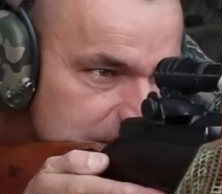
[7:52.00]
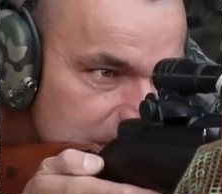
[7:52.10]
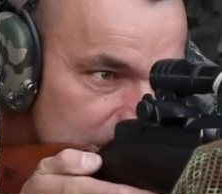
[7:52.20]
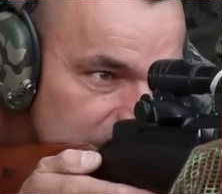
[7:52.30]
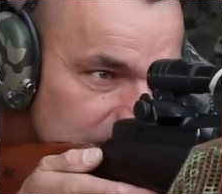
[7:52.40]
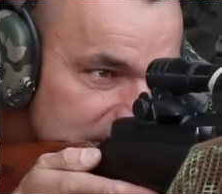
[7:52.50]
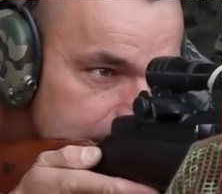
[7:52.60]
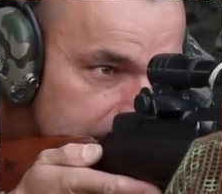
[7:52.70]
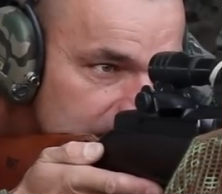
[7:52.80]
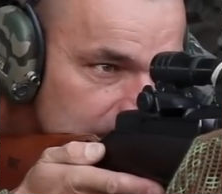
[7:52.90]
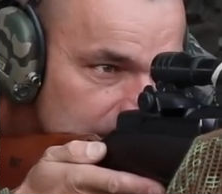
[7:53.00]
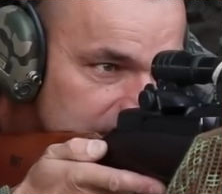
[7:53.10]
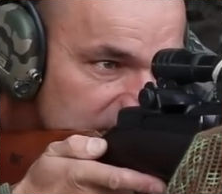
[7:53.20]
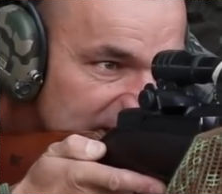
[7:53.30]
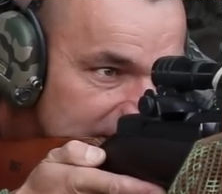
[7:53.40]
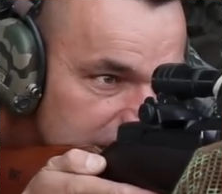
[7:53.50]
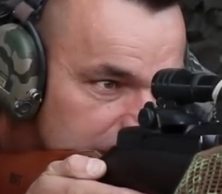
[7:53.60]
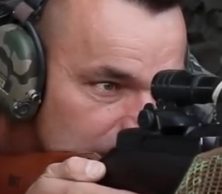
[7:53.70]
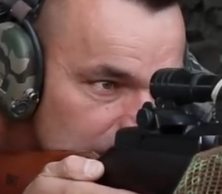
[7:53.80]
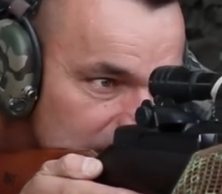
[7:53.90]
Good grip on the
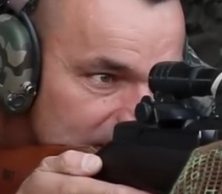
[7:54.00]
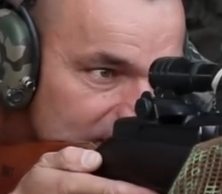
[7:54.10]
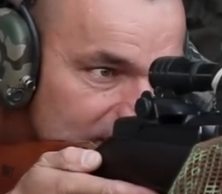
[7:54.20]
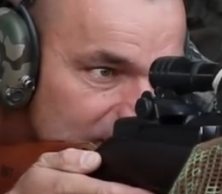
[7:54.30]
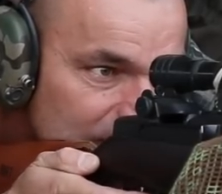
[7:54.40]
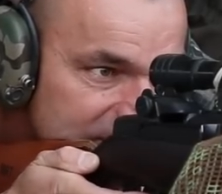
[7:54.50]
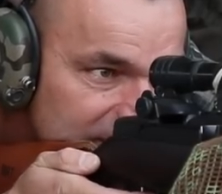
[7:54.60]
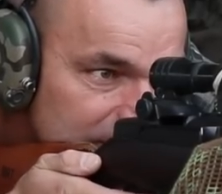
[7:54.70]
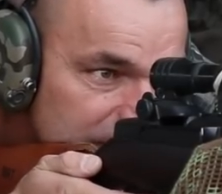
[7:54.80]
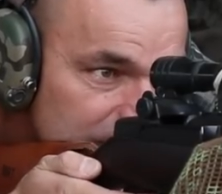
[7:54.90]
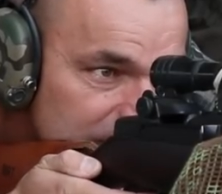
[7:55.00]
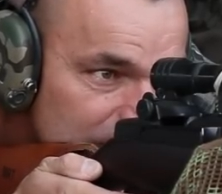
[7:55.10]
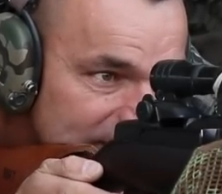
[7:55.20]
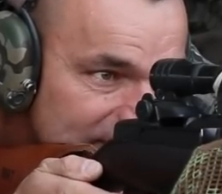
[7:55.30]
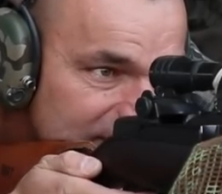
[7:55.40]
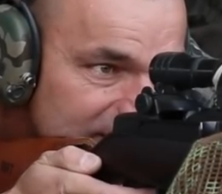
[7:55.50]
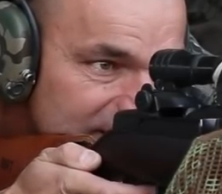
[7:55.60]
rifle. Watch out for the wind.